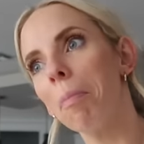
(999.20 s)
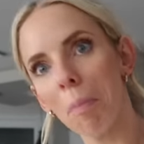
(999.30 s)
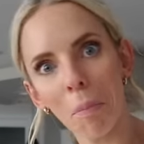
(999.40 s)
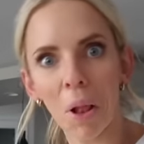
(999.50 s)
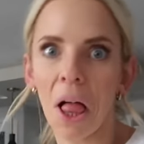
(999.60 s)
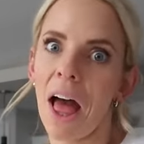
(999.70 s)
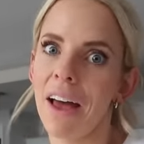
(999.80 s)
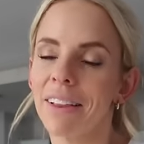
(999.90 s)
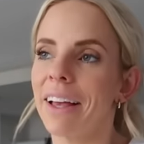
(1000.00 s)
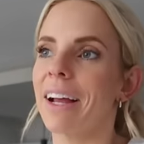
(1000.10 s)

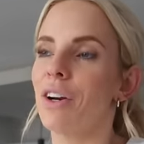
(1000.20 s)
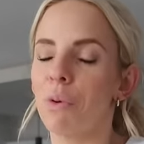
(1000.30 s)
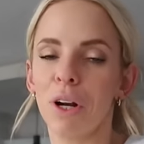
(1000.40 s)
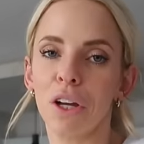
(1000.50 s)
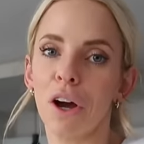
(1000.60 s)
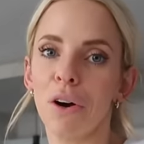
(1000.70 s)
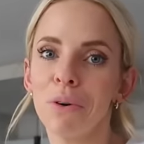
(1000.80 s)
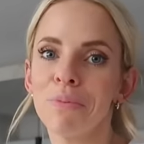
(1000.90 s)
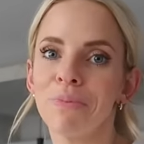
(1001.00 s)
bleh, like I don't want to go,